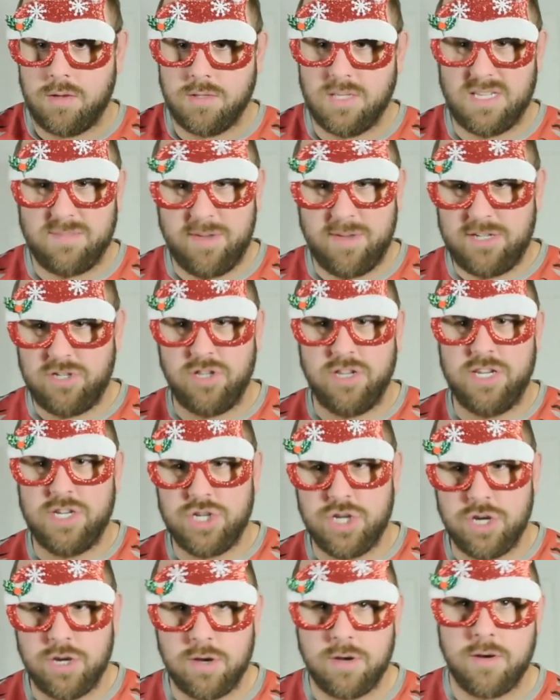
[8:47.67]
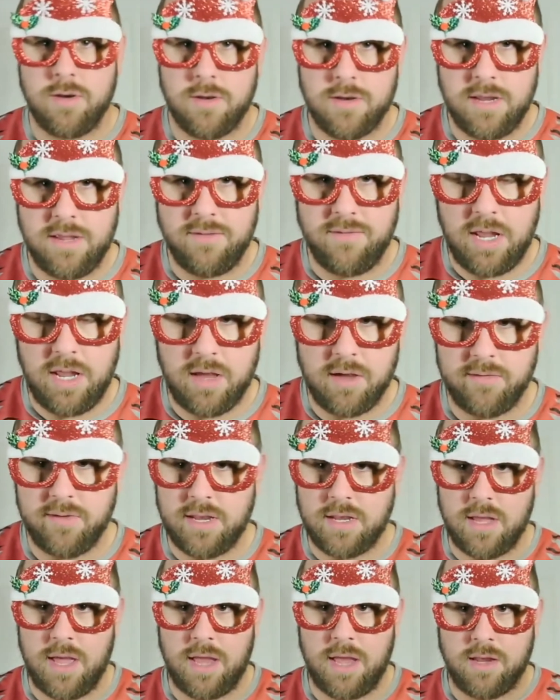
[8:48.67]
special edition DVD of
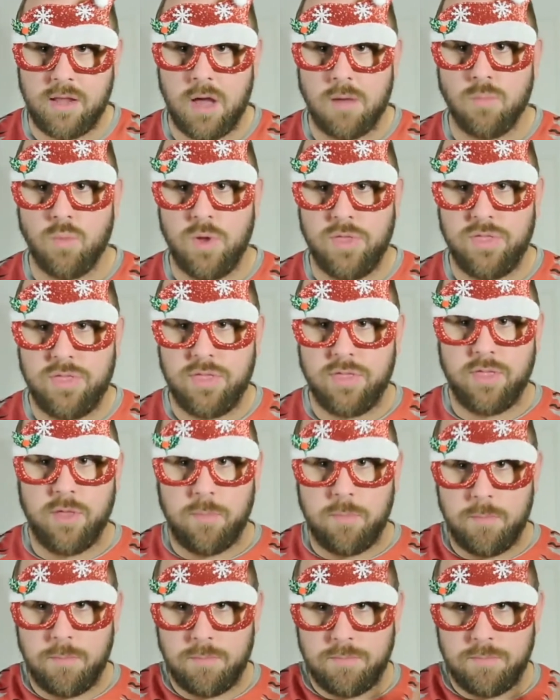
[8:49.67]
it had come with the